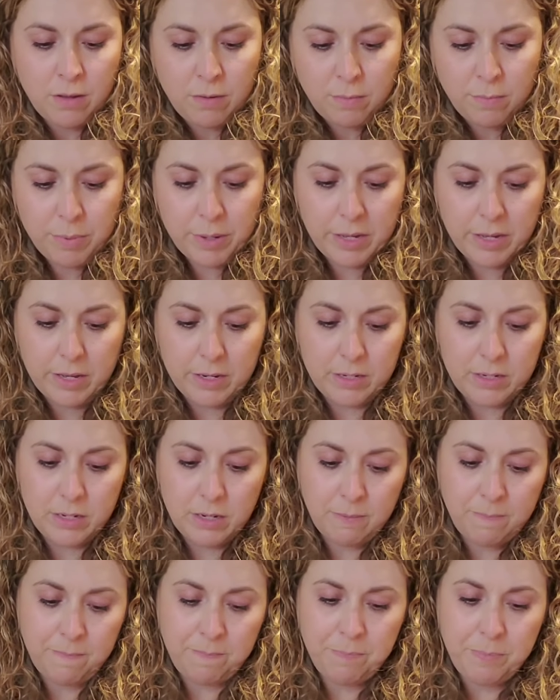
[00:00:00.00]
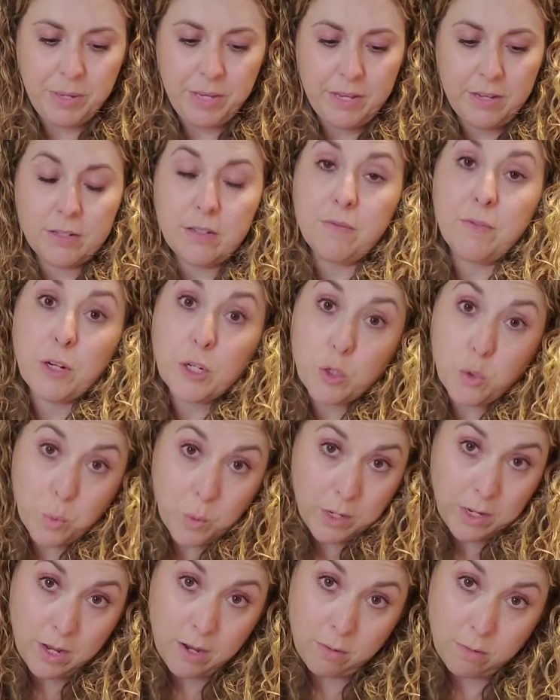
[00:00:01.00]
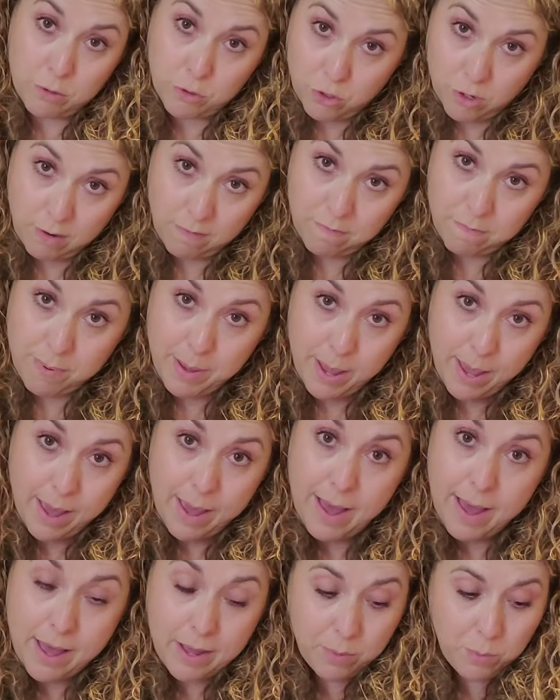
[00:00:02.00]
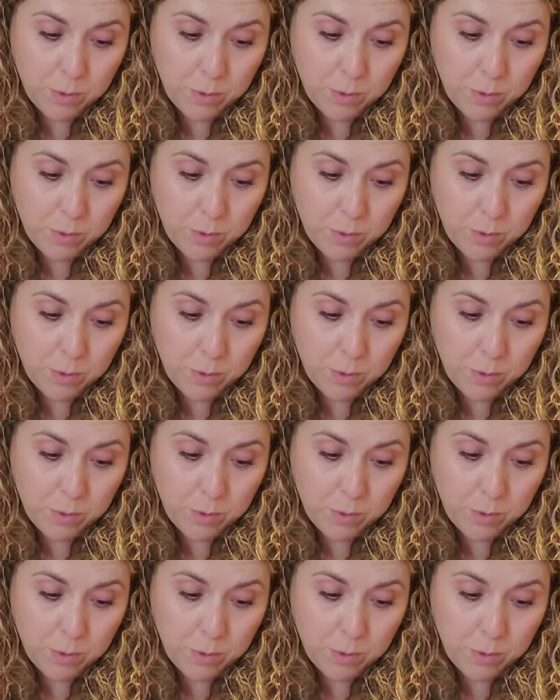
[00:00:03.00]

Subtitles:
but because of our 20-hour drive back,